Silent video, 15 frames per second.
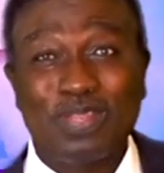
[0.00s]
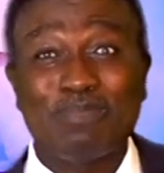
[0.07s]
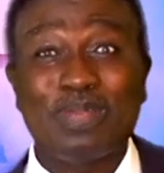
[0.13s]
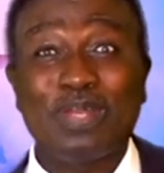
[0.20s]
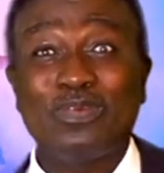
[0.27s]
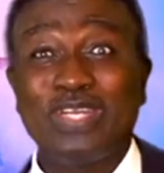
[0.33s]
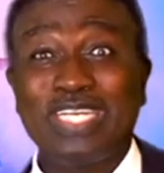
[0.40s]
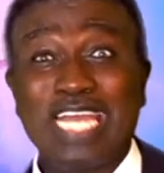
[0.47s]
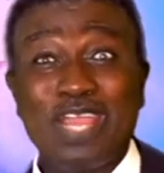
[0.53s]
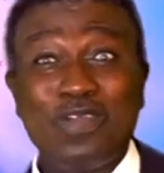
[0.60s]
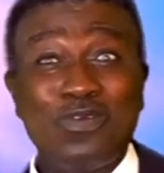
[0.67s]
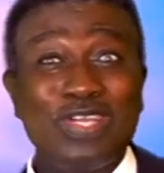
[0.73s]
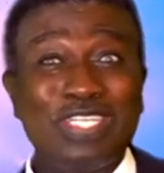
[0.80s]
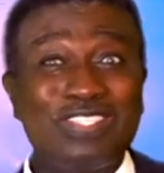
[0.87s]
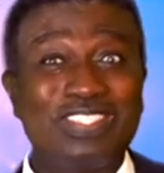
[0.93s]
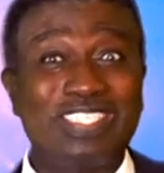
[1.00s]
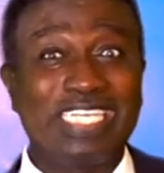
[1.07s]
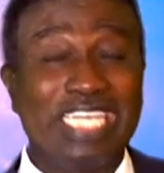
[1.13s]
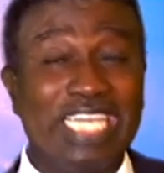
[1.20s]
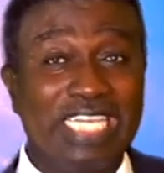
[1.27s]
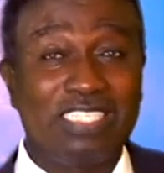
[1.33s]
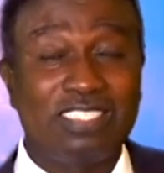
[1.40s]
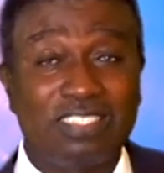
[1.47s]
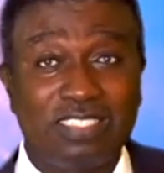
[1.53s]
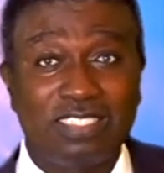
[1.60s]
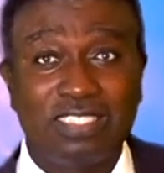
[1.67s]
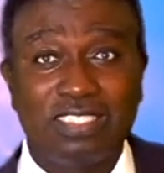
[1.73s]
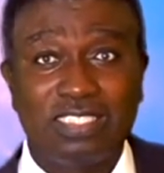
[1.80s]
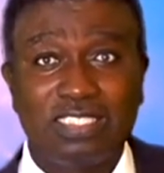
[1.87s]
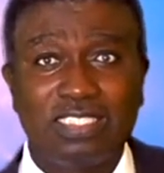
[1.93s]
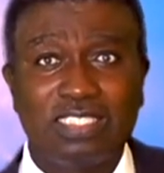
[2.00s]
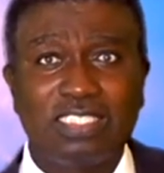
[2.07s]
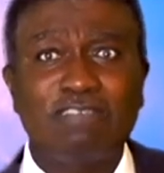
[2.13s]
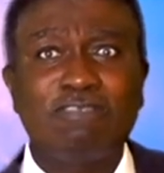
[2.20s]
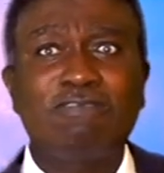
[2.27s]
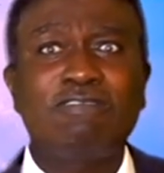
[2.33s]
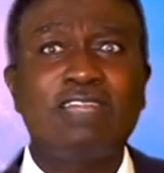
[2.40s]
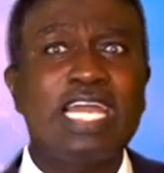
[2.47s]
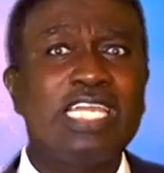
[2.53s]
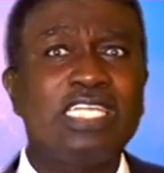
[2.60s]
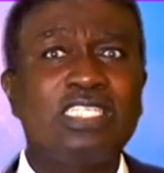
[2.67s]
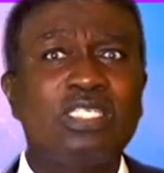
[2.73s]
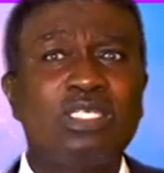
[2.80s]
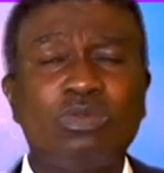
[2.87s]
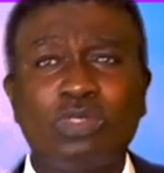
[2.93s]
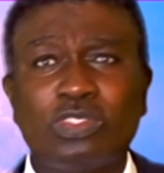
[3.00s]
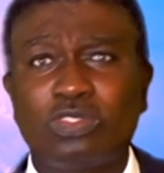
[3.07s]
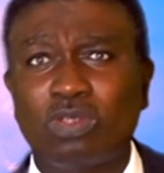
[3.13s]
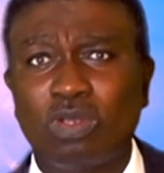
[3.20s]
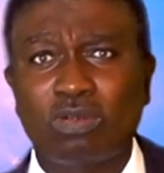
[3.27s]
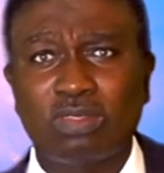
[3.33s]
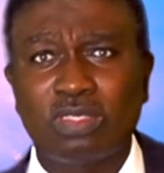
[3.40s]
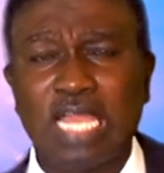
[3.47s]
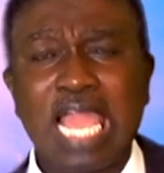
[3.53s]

But when I went to the gate, the flight was gone.